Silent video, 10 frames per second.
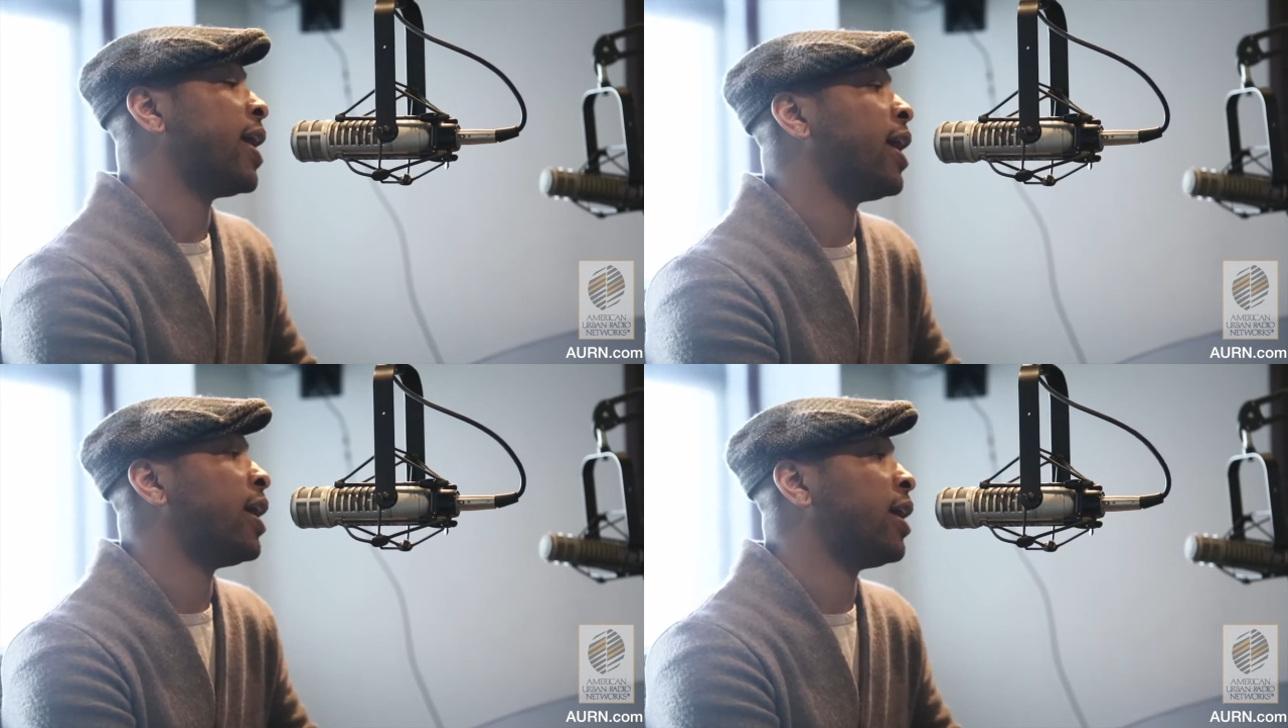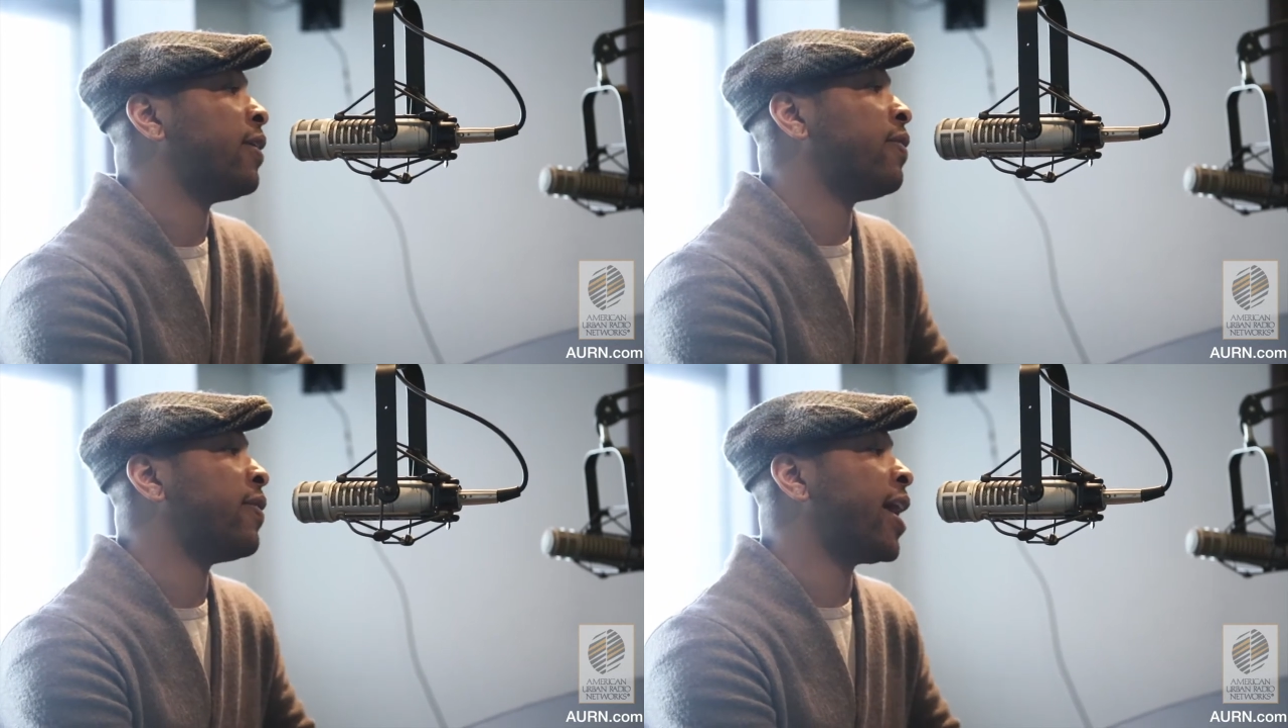
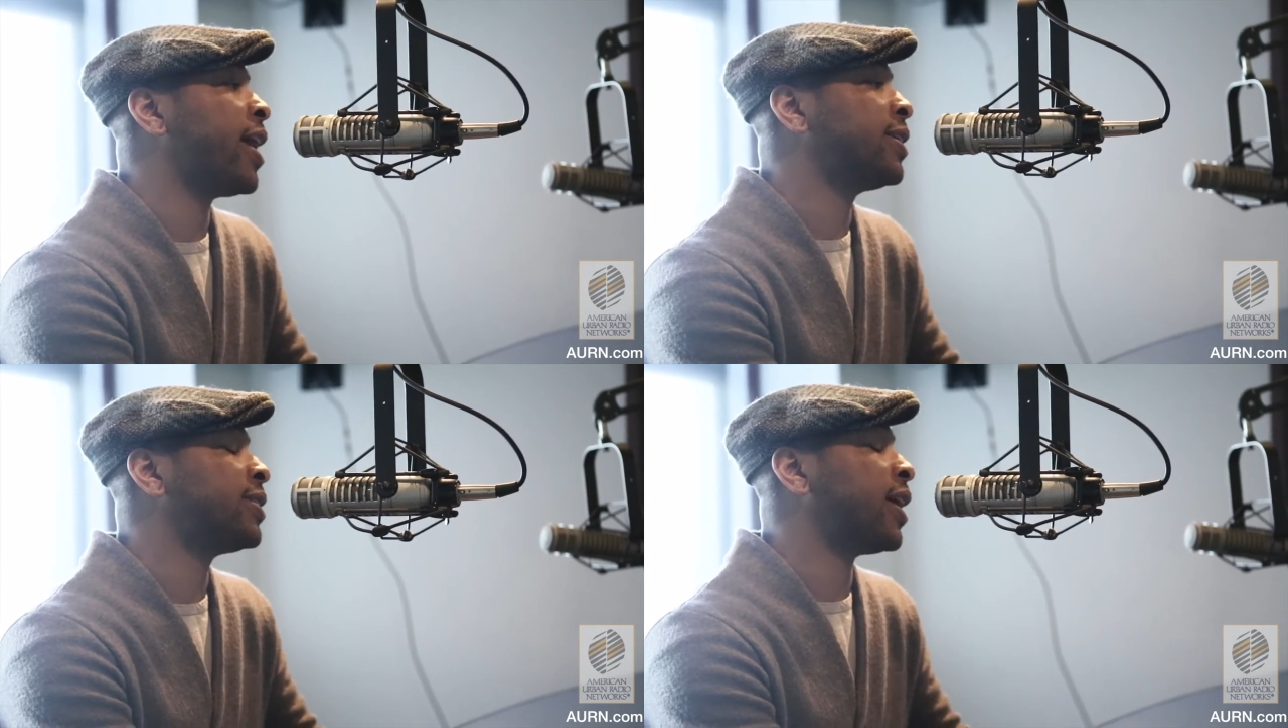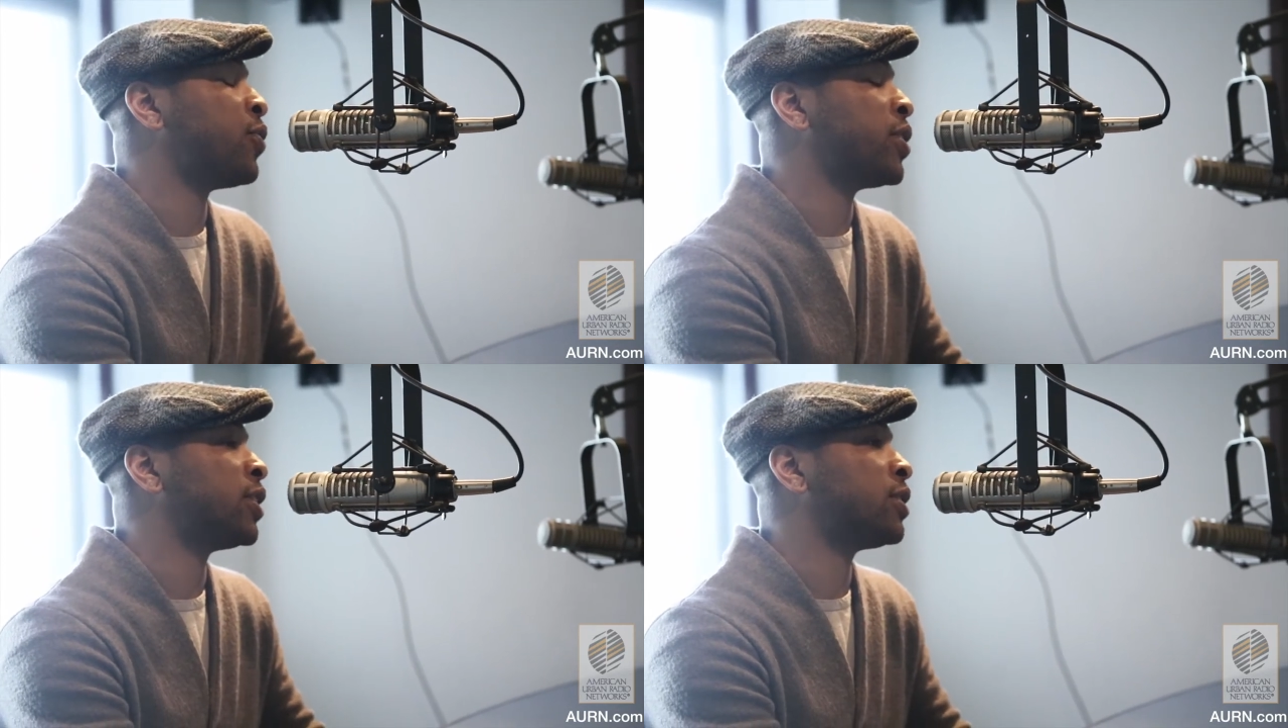And that, I
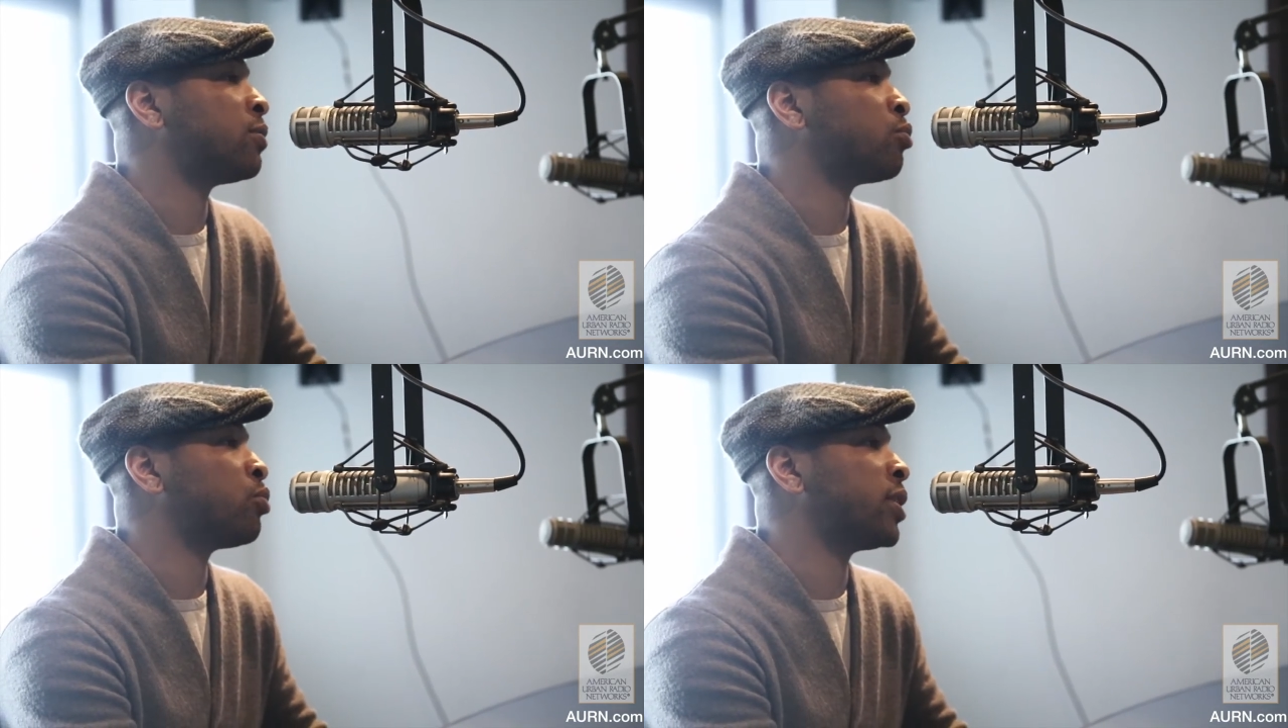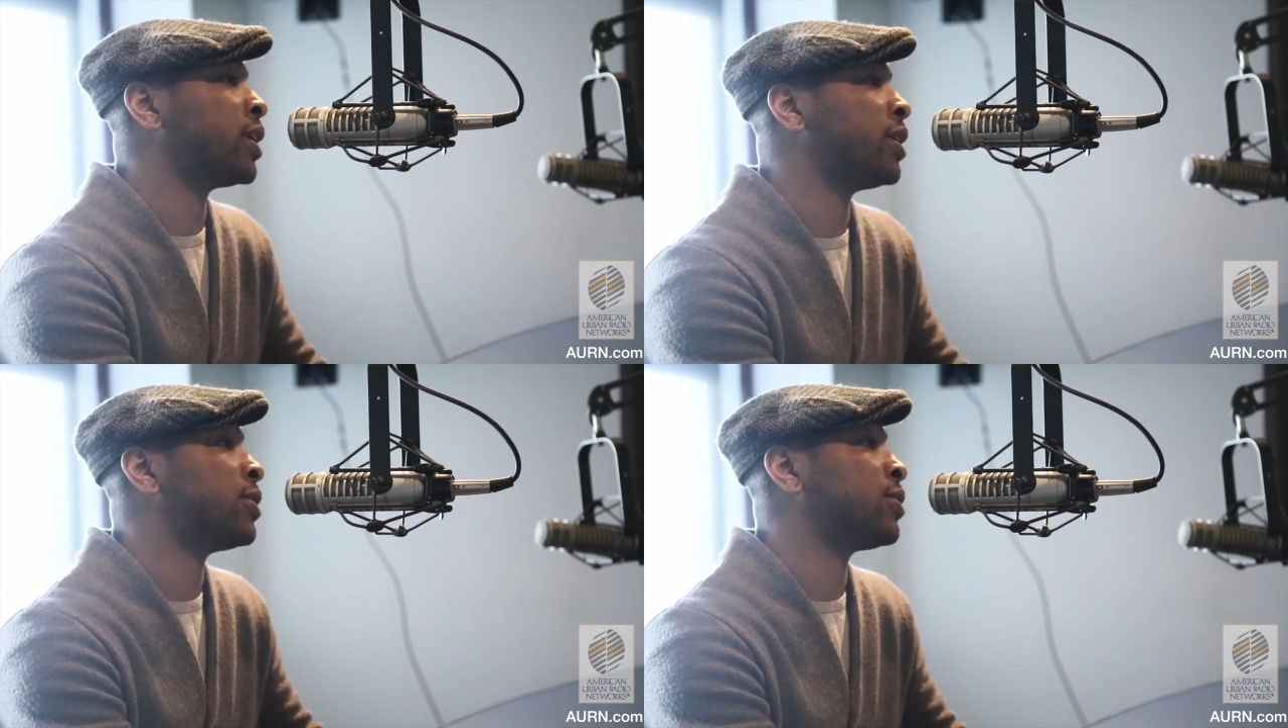think, is
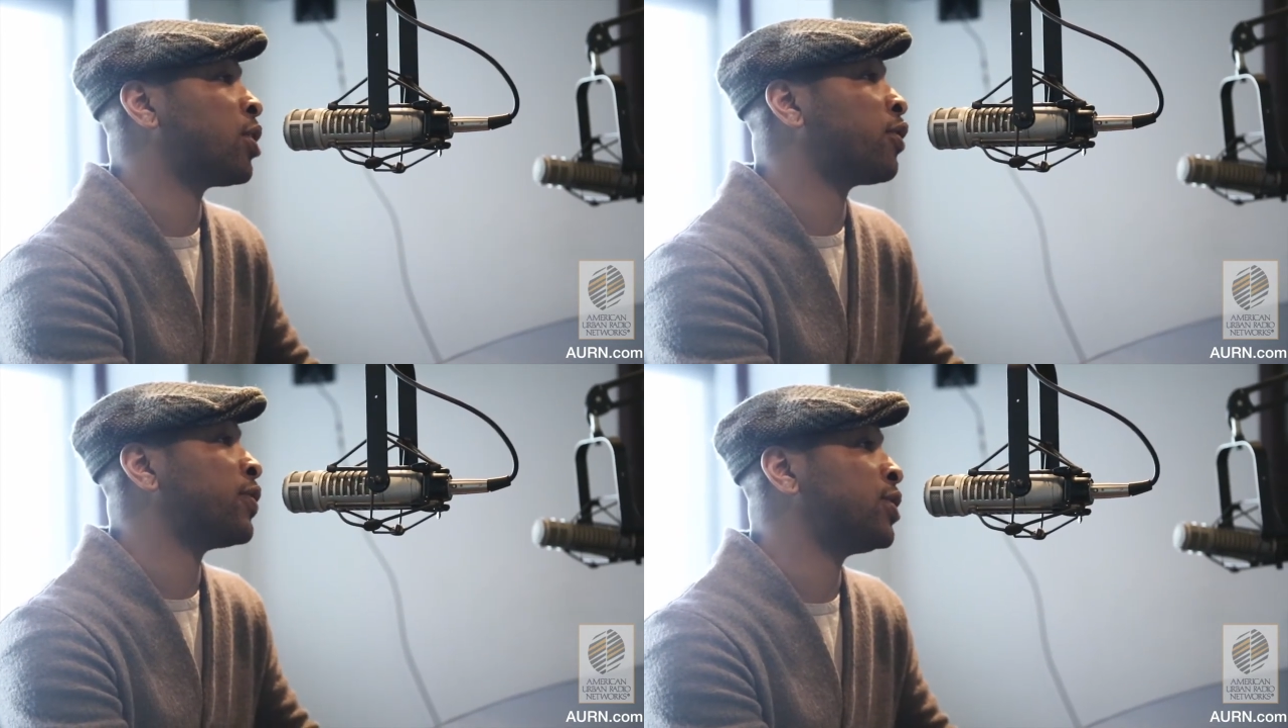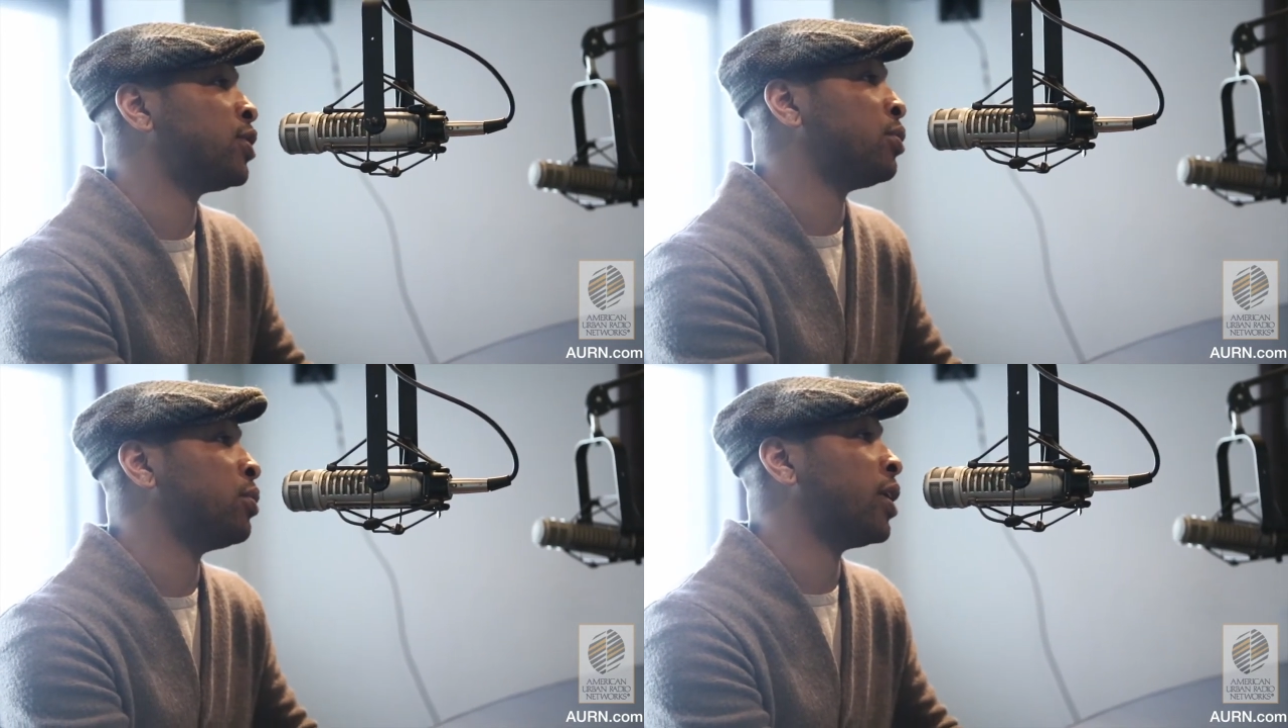really a disservice
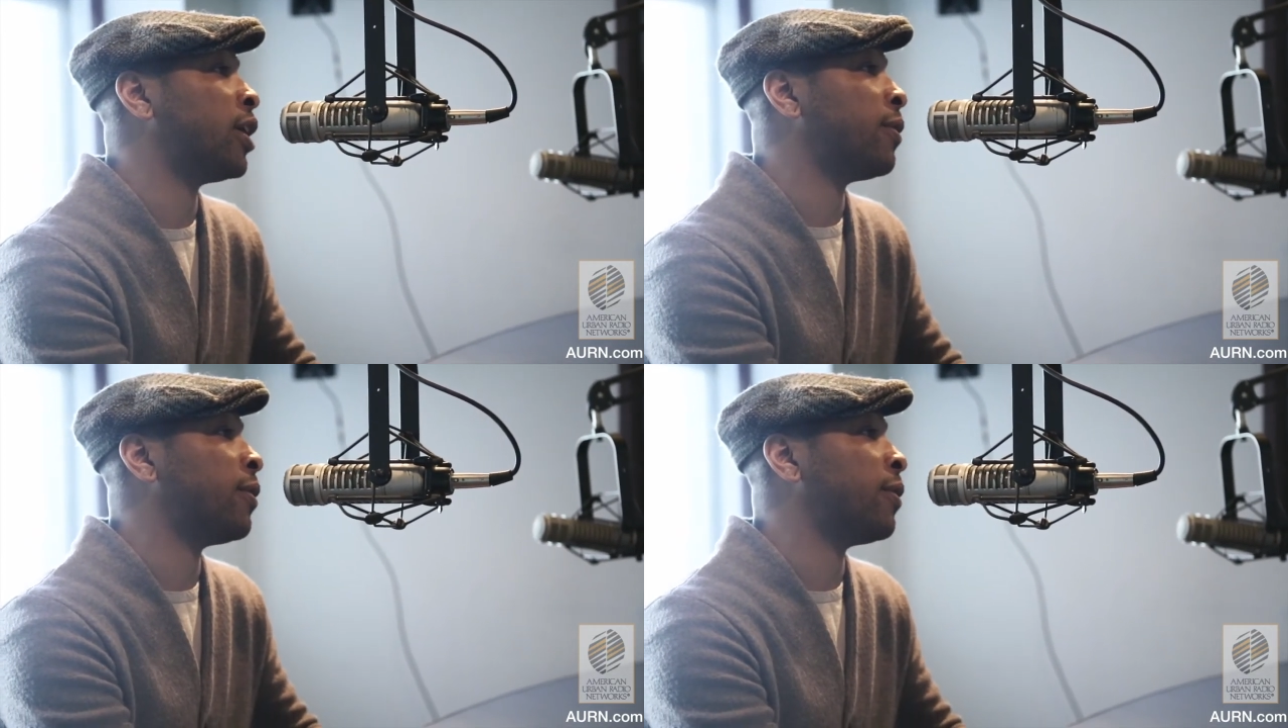to